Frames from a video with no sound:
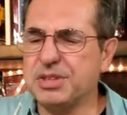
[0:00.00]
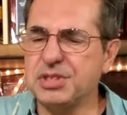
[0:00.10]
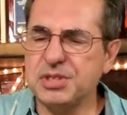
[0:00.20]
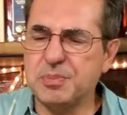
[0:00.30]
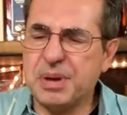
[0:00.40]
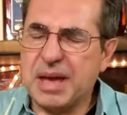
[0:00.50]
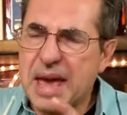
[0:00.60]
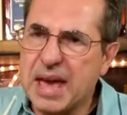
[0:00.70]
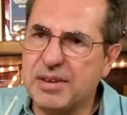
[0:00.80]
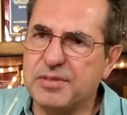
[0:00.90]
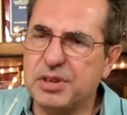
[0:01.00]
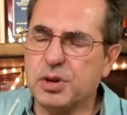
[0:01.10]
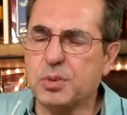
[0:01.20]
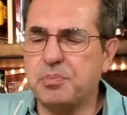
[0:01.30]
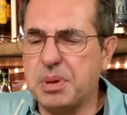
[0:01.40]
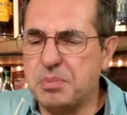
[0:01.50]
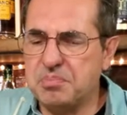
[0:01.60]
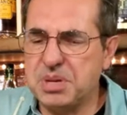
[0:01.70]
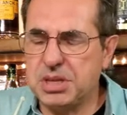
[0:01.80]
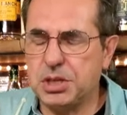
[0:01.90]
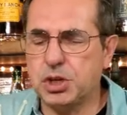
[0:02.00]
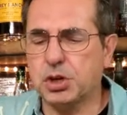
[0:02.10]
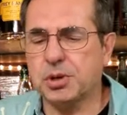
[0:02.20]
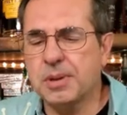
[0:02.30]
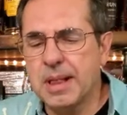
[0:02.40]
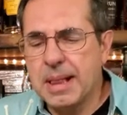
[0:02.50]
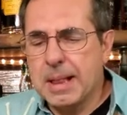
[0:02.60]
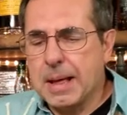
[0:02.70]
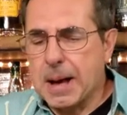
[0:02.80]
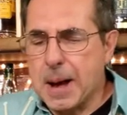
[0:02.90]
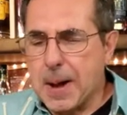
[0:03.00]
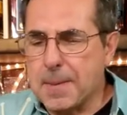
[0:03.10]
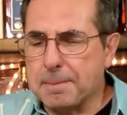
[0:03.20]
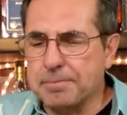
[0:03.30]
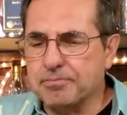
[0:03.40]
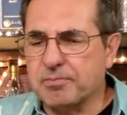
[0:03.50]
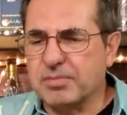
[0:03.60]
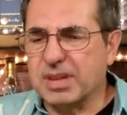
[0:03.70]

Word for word: This is a bit heavier, bit meatier, um,